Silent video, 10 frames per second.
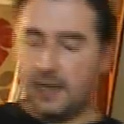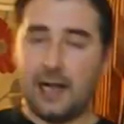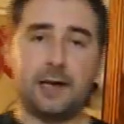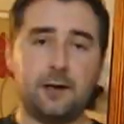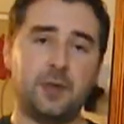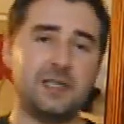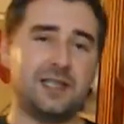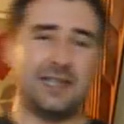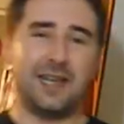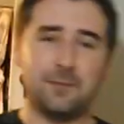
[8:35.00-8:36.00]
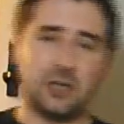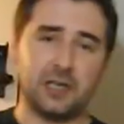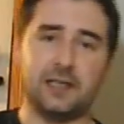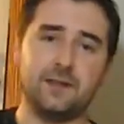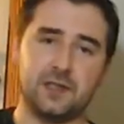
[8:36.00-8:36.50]
And now basically I'm going
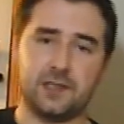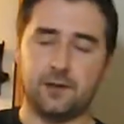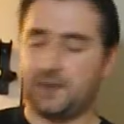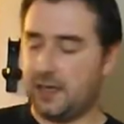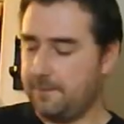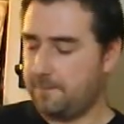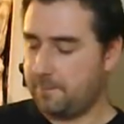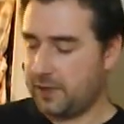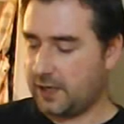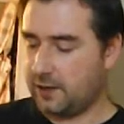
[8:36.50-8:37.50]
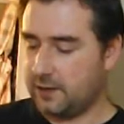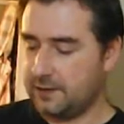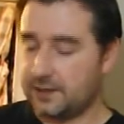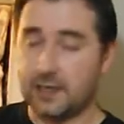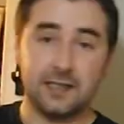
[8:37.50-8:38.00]
to leave this overnight
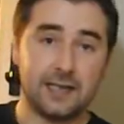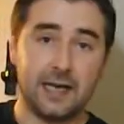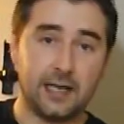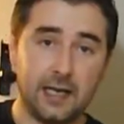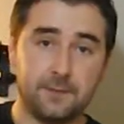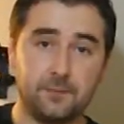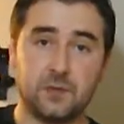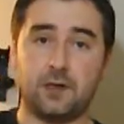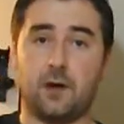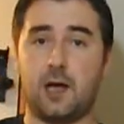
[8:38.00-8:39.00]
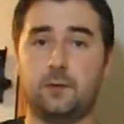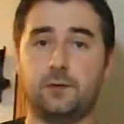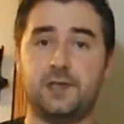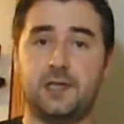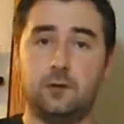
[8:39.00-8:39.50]
because it's getting late, so I
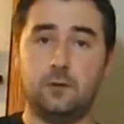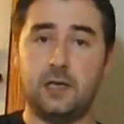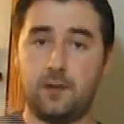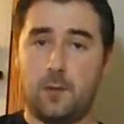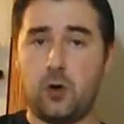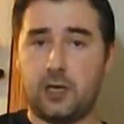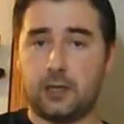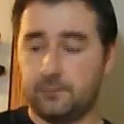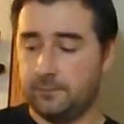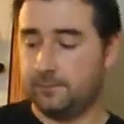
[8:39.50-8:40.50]
will see you in the morning.